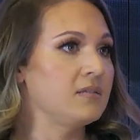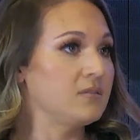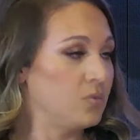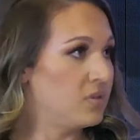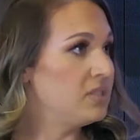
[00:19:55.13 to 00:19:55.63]

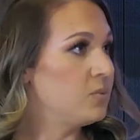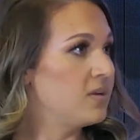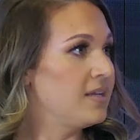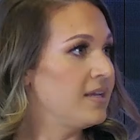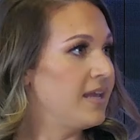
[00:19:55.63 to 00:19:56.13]

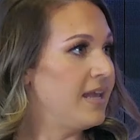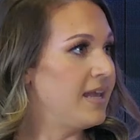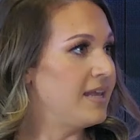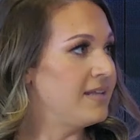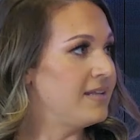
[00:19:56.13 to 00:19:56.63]
2020.
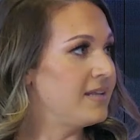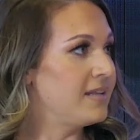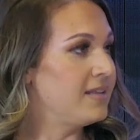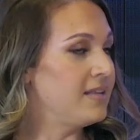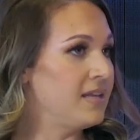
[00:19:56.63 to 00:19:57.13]
And
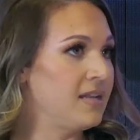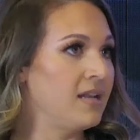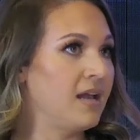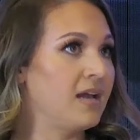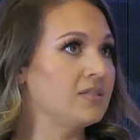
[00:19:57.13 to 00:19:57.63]

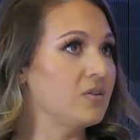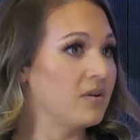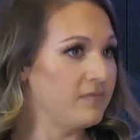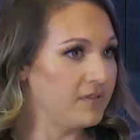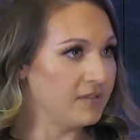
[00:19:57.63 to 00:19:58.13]
then I
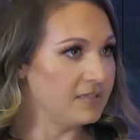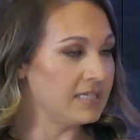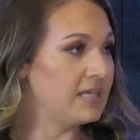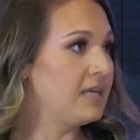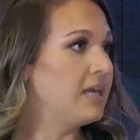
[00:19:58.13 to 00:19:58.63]
started feeling
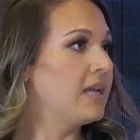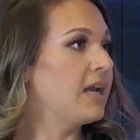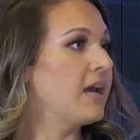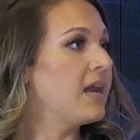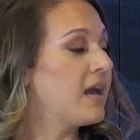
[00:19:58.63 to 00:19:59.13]
sick again.
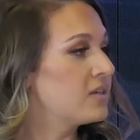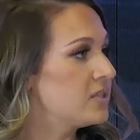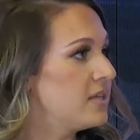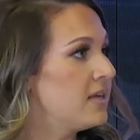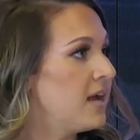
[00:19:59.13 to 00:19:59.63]
I
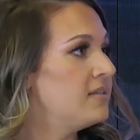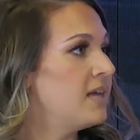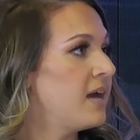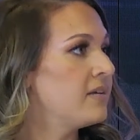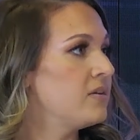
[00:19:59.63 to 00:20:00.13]
had gotten
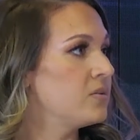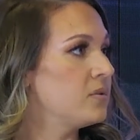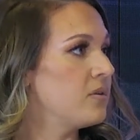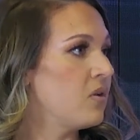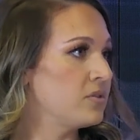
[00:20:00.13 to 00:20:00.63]
diagnosed
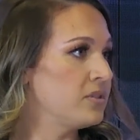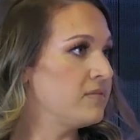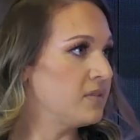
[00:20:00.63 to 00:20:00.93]
with ulcerative